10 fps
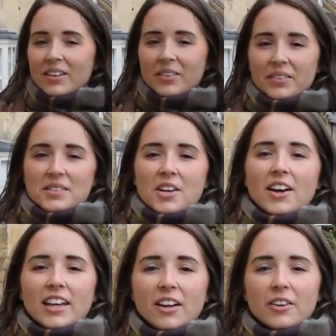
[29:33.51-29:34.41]
We were
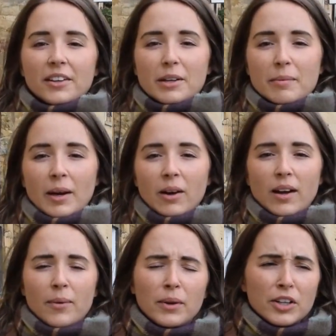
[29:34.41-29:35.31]
talking earlier about,
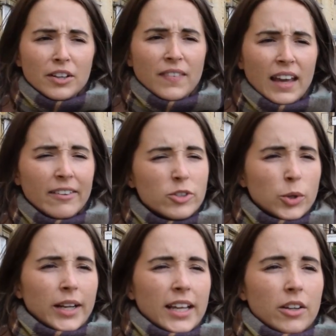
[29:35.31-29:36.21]
I wonder if they have
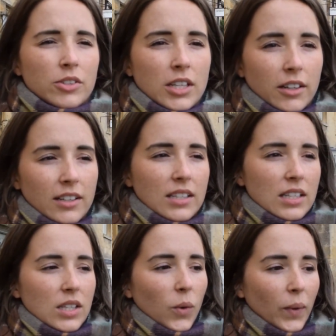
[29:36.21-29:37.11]
tornadoes here because
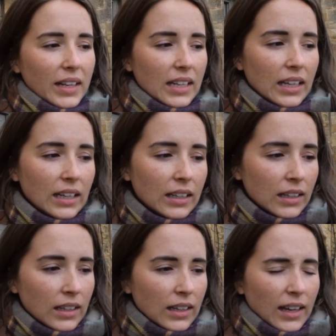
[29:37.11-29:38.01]
it's so windy.
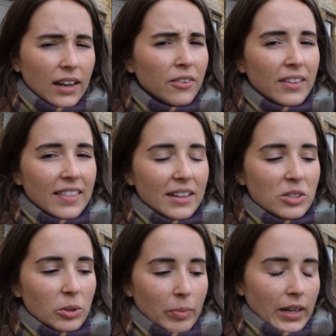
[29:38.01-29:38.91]
I don't think they
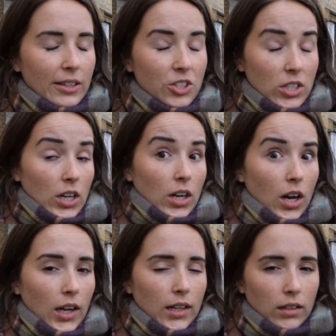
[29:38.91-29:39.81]
do, but I just got
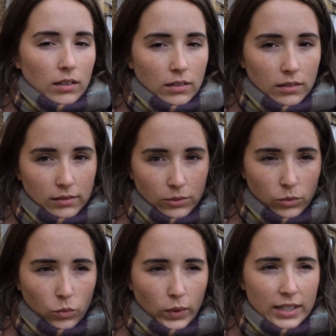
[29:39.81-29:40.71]
caught in a little
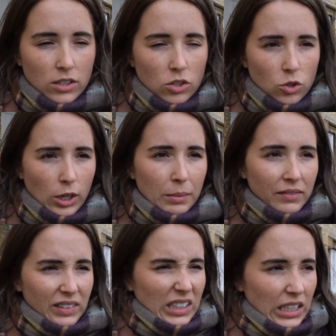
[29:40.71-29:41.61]
windstorm
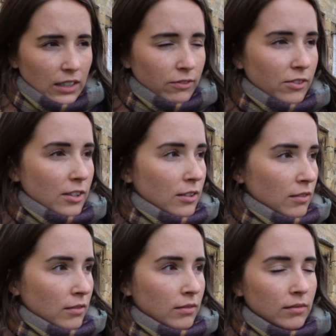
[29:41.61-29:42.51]
of leaves.
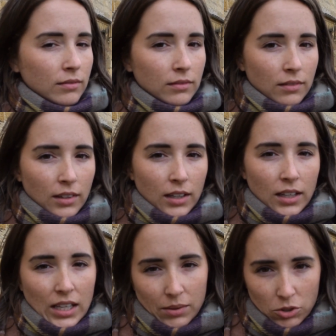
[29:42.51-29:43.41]

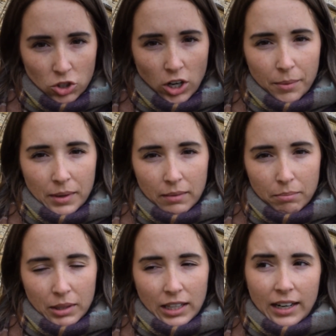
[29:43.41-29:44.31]
It was charming,
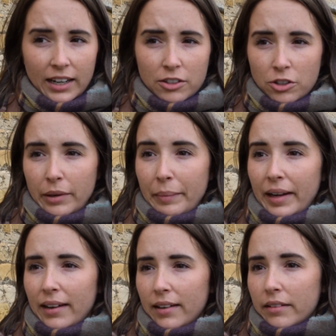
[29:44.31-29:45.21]
but then I got dirt in my eye.